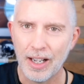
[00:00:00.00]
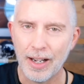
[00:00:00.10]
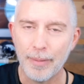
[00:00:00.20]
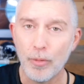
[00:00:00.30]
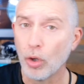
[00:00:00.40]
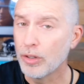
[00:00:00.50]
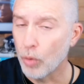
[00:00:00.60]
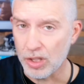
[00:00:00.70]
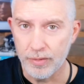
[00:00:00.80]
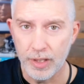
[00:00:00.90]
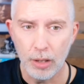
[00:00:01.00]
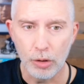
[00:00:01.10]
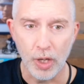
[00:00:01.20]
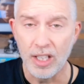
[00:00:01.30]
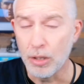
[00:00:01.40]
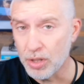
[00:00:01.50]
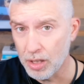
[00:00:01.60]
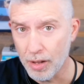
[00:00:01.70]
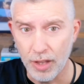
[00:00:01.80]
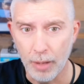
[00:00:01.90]
or you've watched the video training, you see
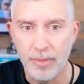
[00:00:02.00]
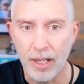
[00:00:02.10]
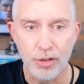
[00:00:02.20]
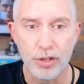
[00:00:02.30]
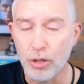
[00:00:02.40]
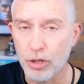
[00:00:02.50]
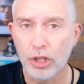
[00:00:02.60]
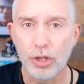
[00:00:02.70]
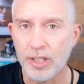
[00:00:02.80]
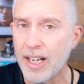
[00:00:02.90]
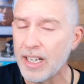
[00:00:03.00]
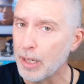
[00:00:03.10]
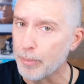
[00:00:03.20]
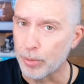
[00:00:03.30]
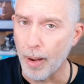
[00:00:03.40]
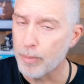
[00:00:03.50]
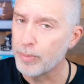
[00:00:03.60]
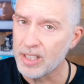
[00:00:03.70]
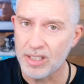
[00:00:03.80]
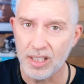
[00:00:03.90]
the thumbnails. Those are created in
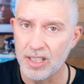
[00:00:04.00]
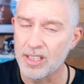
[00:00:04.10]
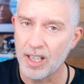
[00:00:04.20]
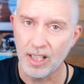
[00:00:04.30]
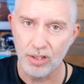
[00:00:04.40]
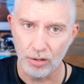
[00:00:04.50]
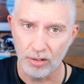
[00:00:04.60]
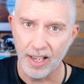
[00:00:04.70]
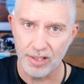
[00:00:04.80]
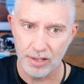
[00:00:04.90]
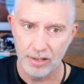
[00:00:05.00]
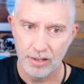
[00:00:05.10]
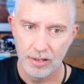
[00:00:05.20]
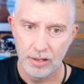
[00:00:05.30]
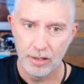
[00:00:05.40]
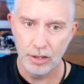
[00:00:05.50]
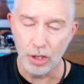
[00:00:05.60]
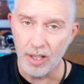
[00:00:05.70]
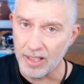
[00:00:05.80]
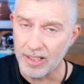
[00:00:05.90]
probably 60 seconds or less
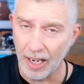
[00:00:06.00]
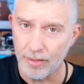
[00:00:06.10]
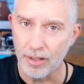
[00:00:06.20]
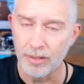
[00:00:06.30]
in Canva,